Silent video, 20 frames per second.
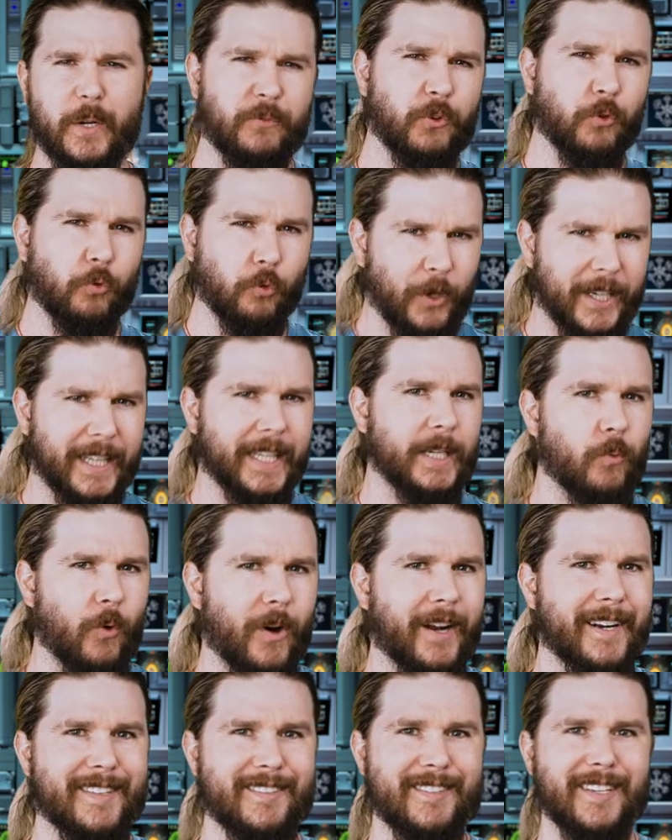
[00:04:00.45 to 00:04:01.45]
but if you really
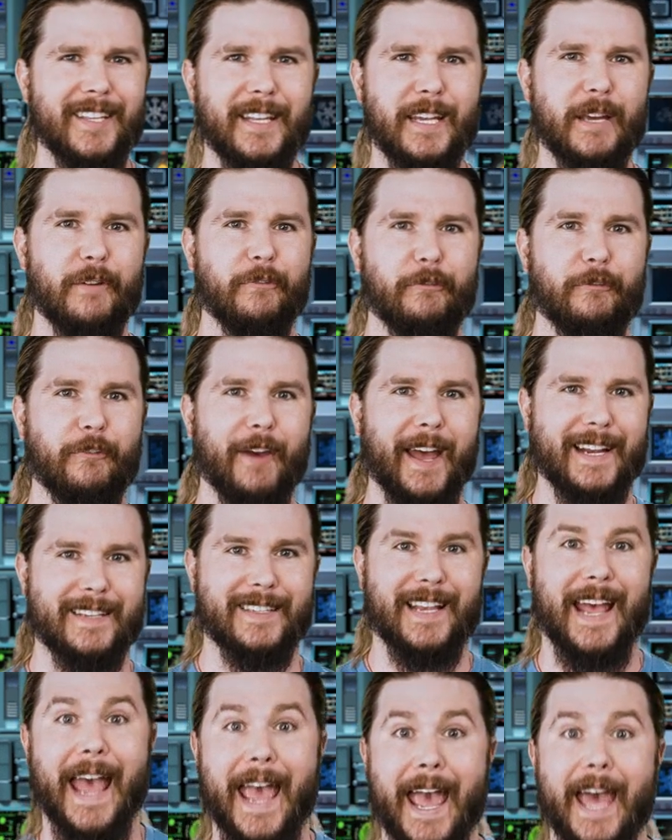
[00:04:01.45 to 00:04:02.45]
want to see the
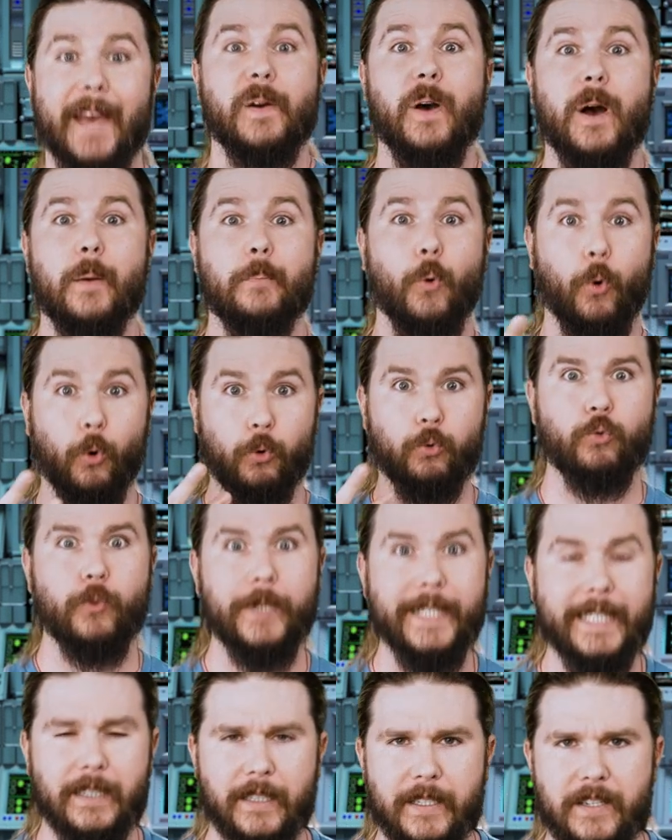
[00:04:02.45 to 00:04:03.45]
effects add up or
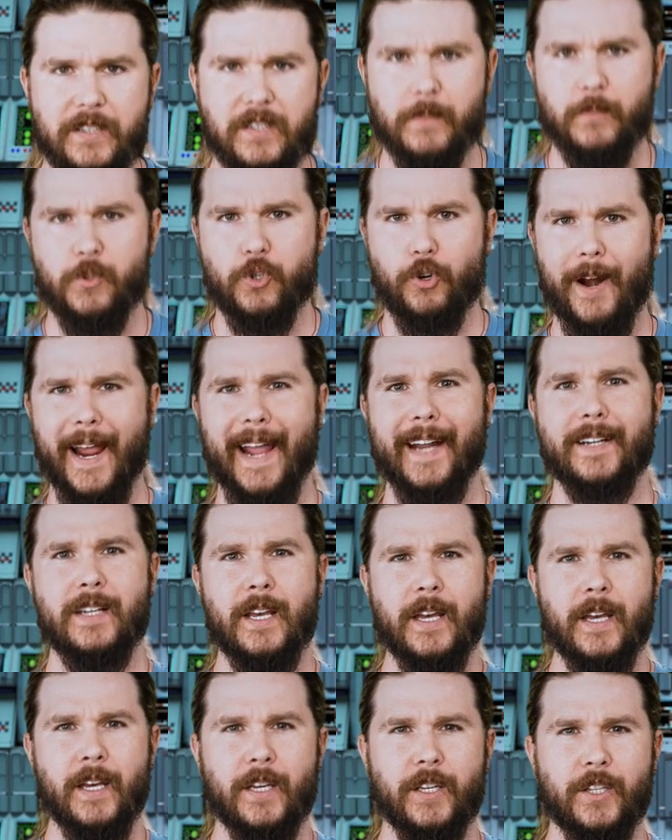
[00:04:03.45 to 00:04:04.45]
really
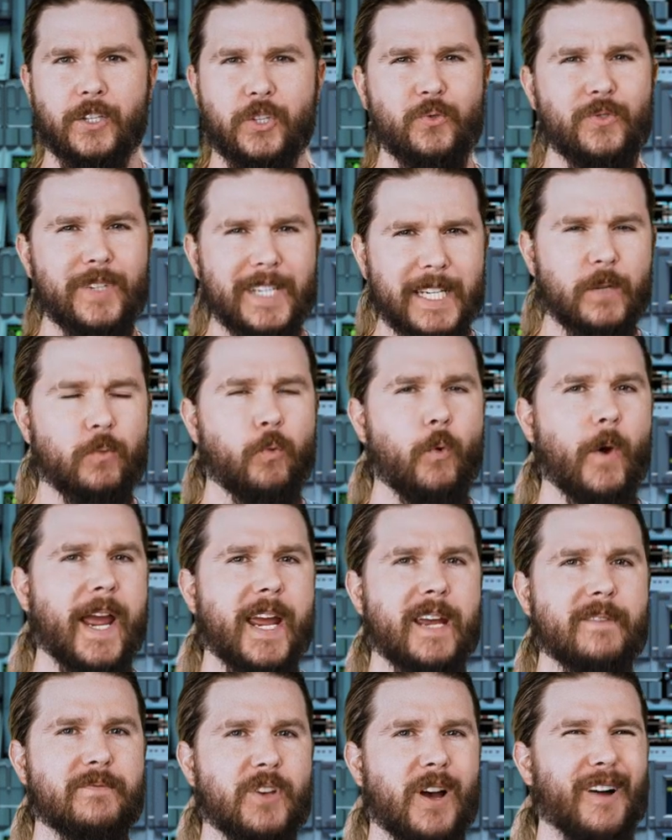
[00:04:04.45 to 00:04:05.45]
subtract, you need
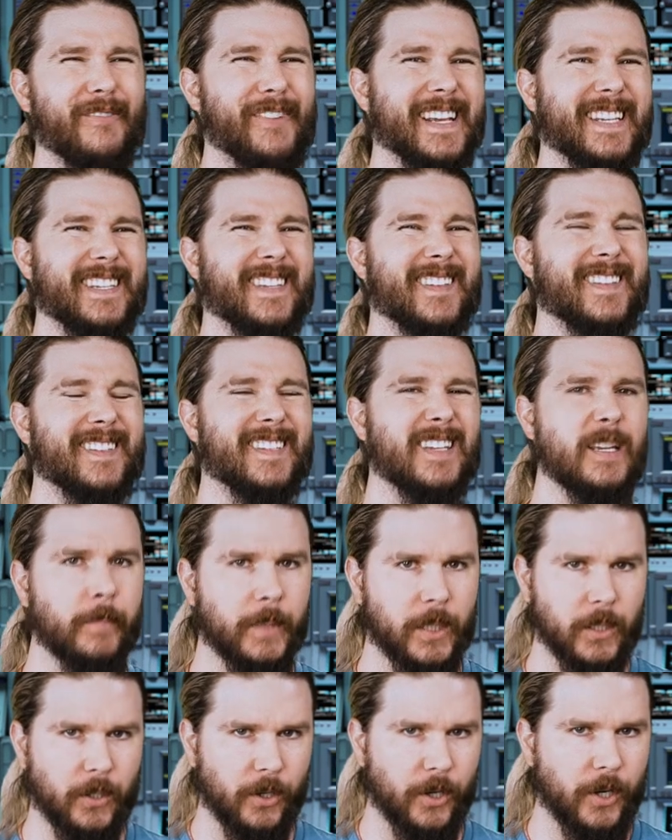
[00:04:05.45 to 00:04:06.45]
waves of a
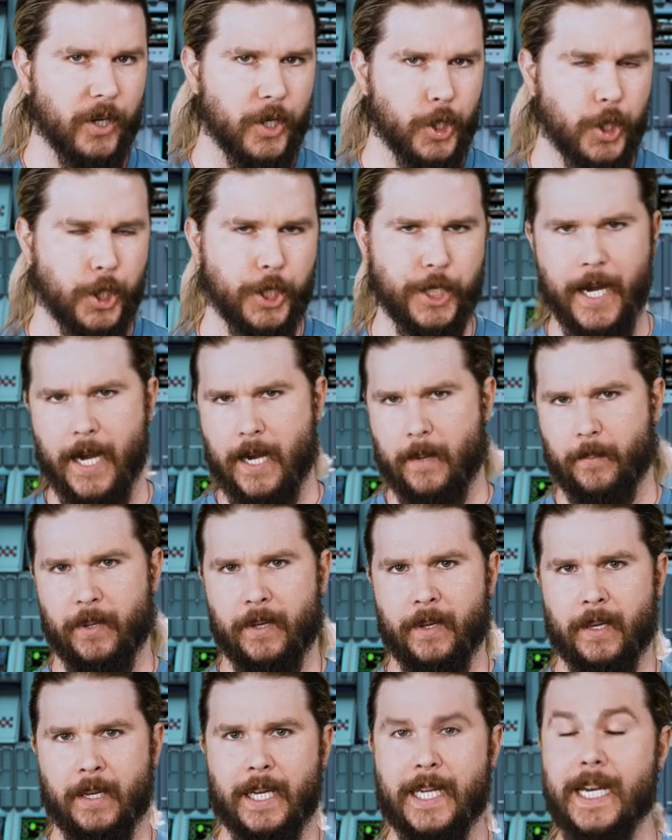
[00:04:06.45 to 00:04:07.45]
similar shape.
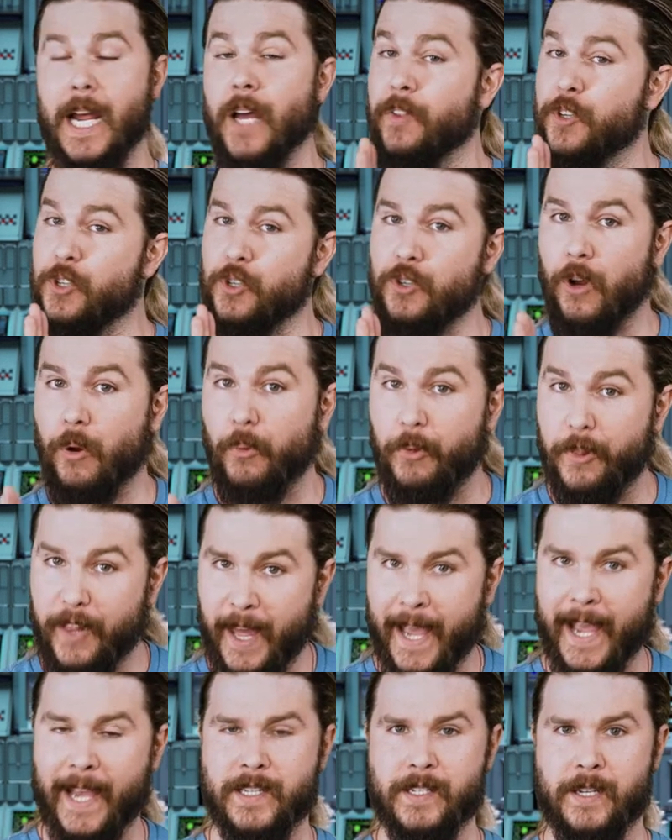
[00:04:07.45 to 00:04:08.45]
And now that you know
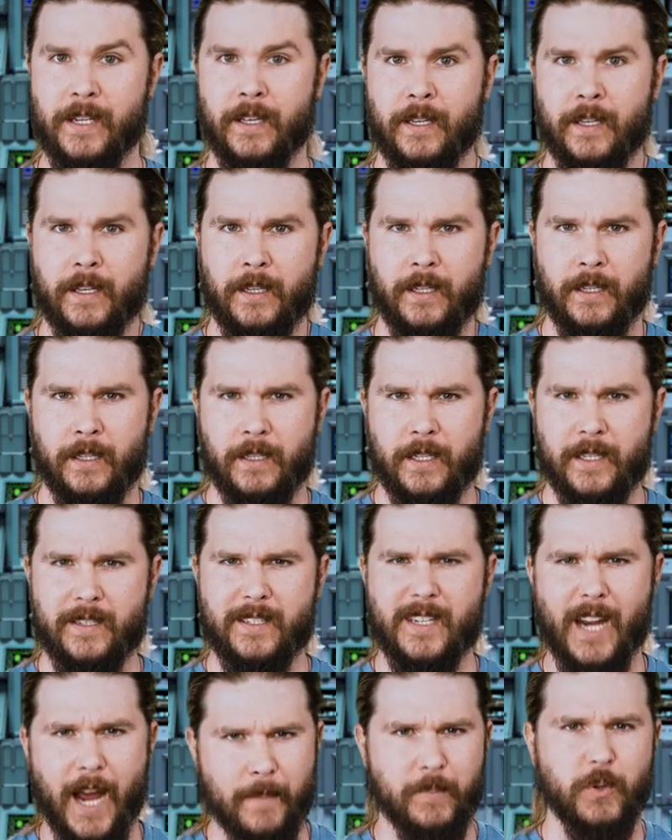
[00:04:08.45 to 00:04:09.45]
that,
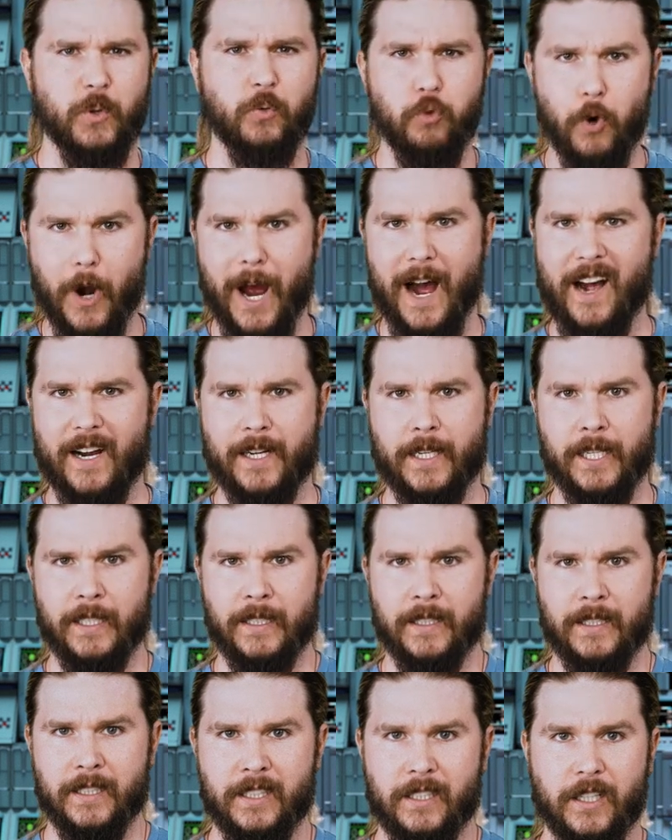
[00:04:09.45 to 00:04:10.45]
it's time to
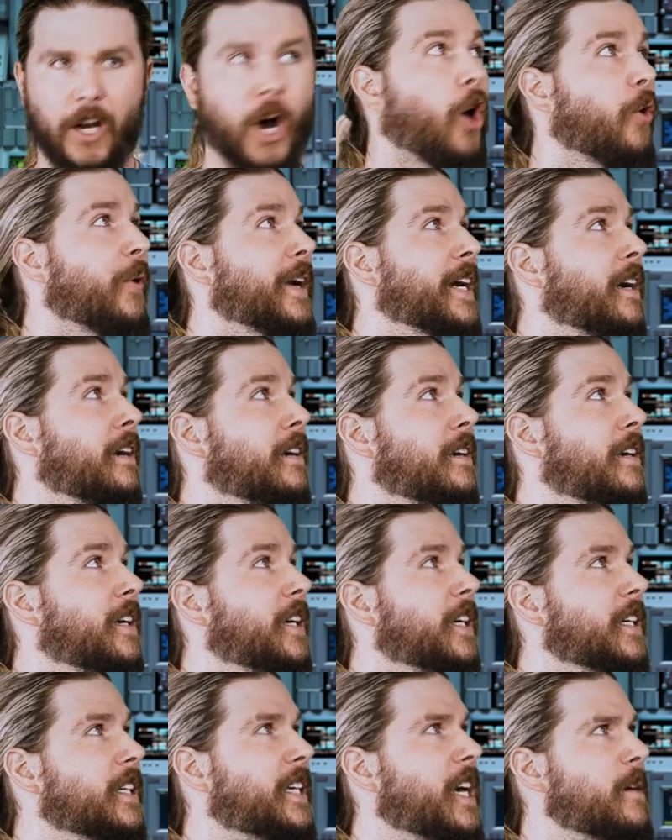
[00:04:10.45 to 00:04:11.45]
rock. Aria,
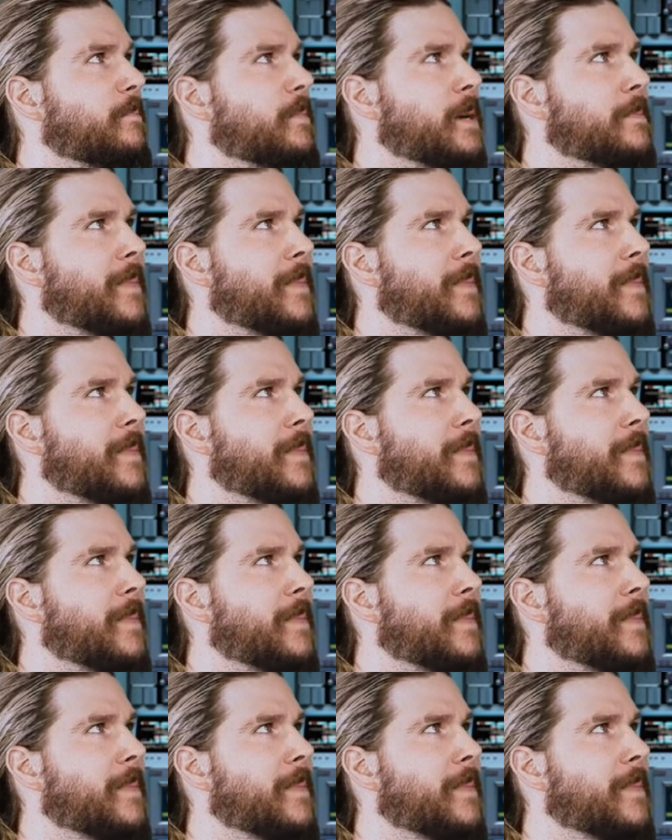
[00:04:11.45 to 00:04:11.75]
get